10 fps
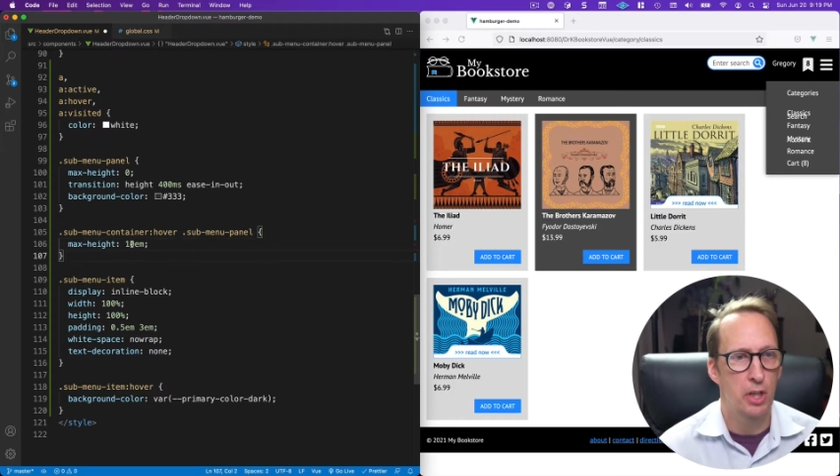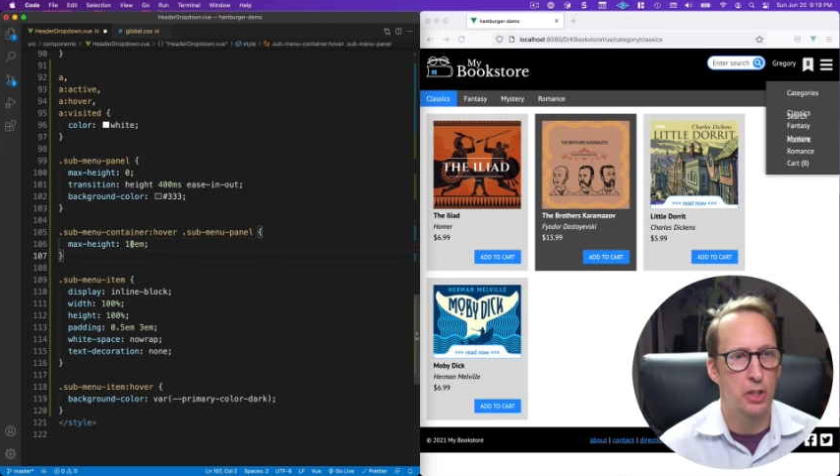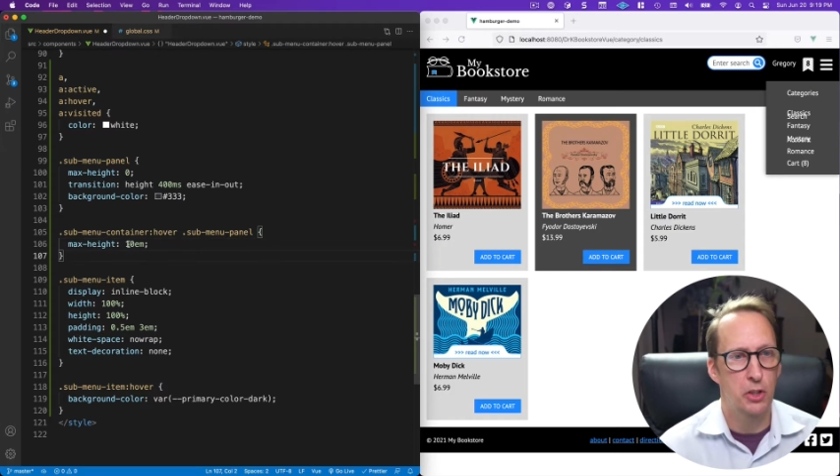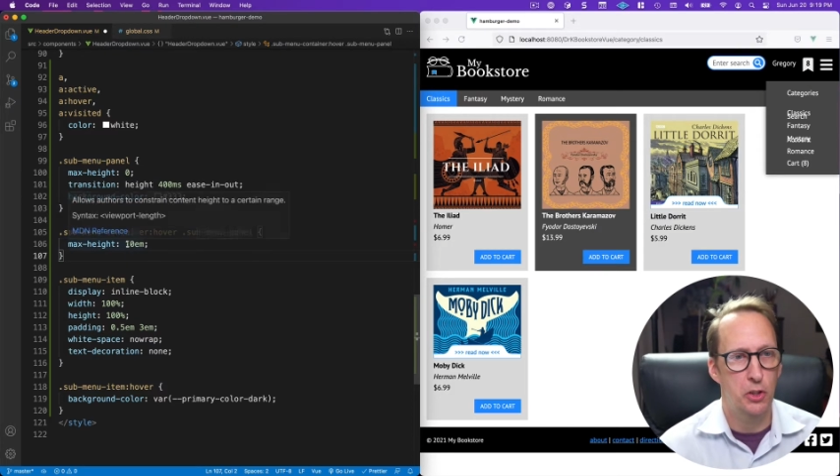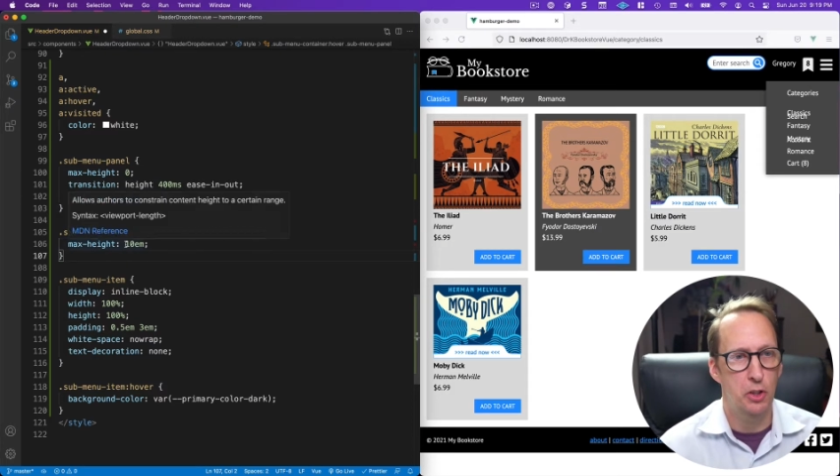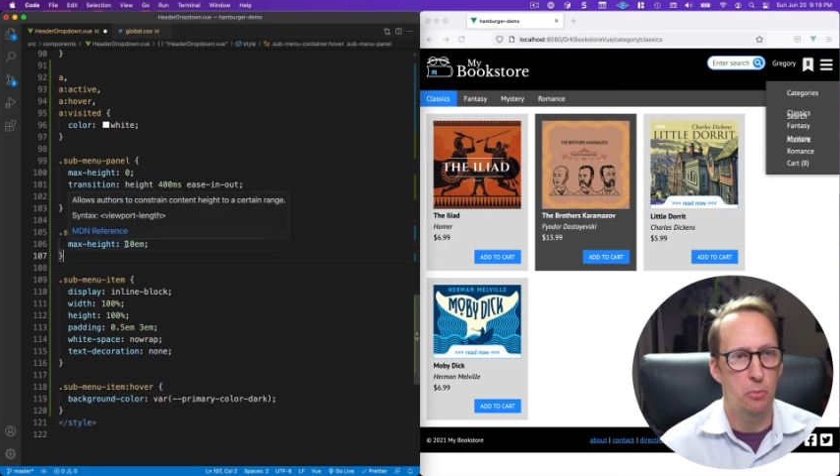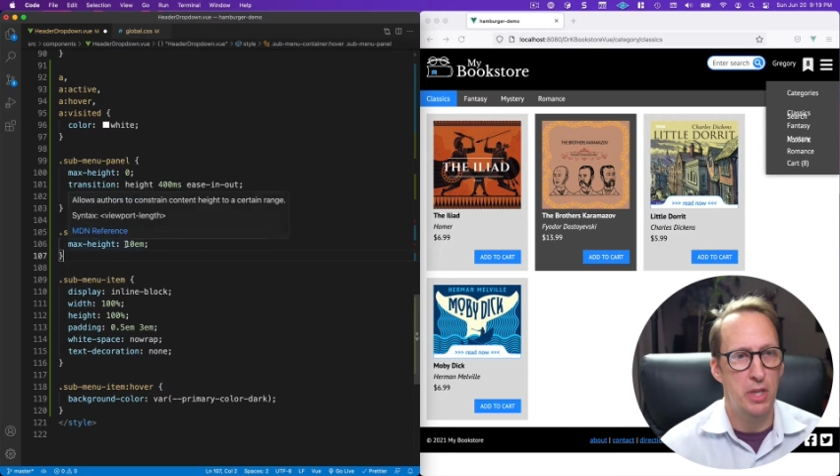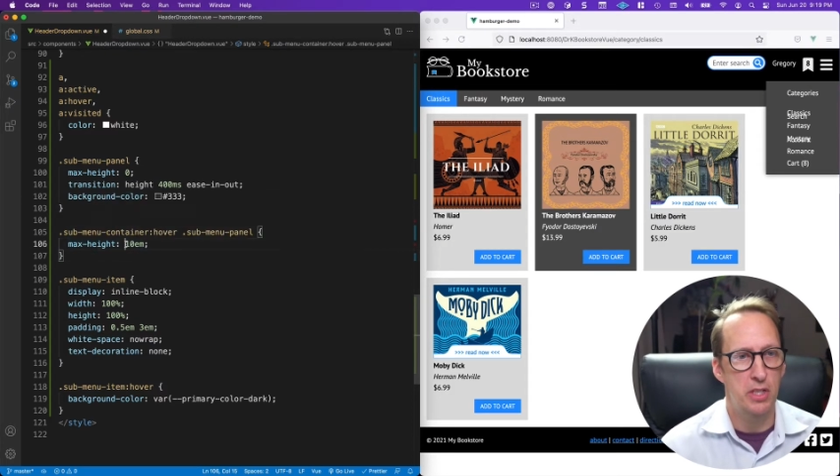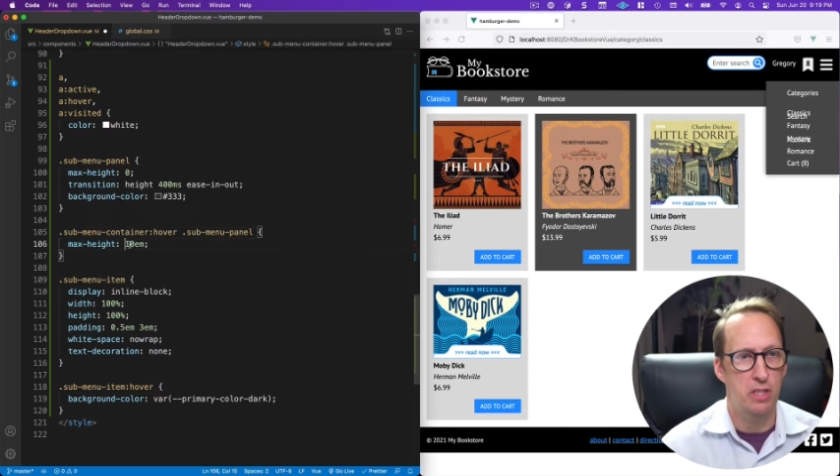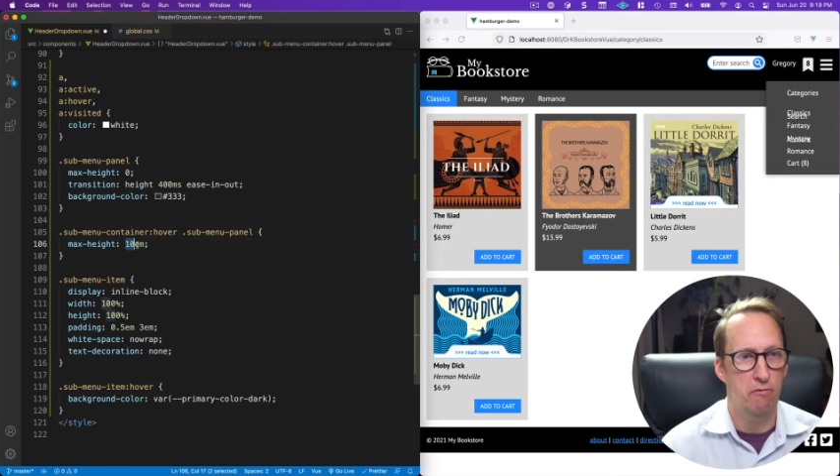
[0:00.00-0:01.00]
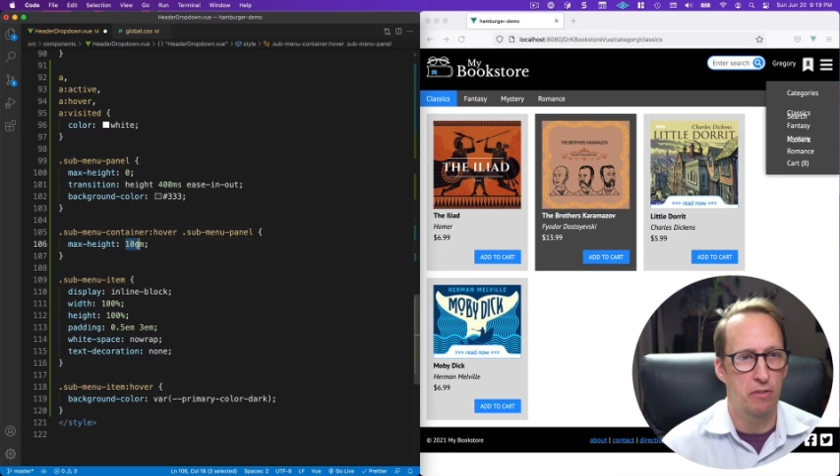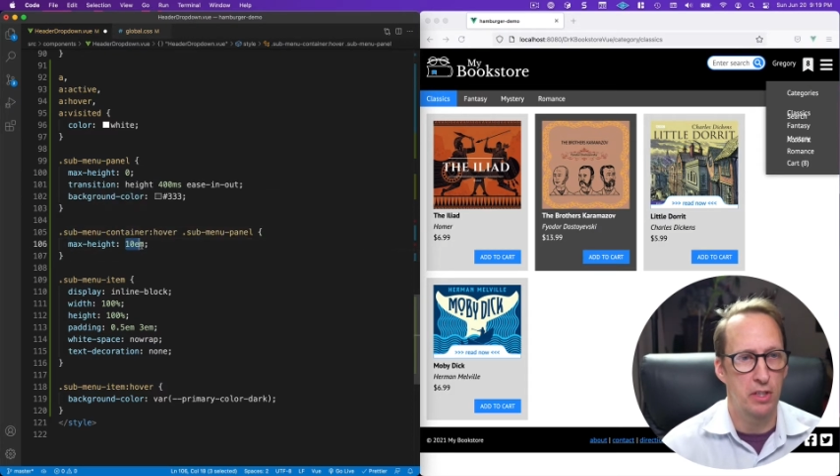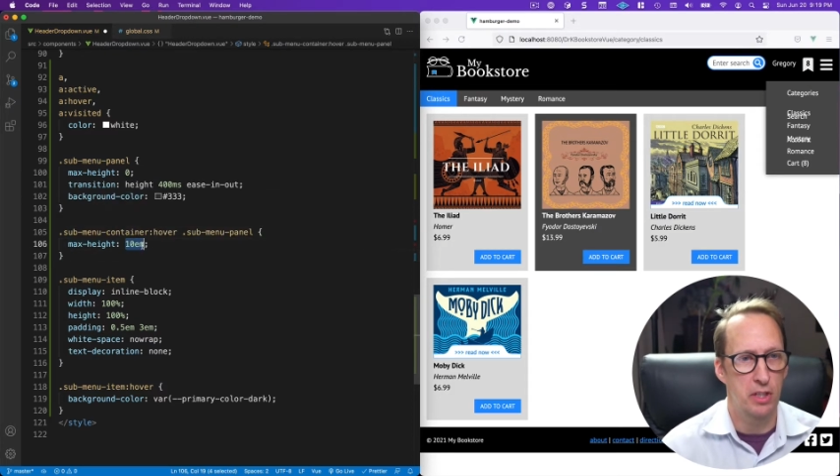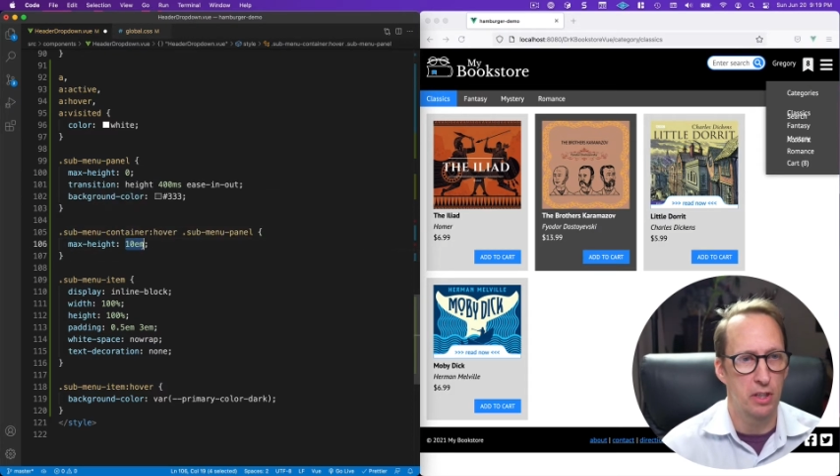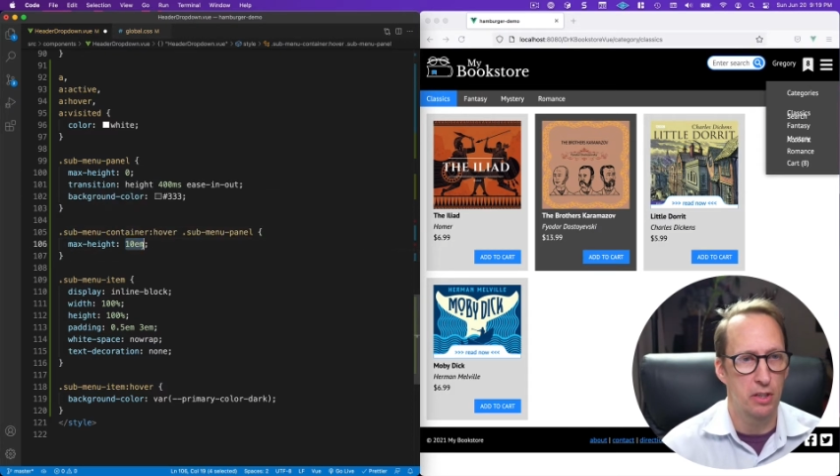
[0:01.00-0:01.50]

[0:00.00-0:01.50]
should be sufficient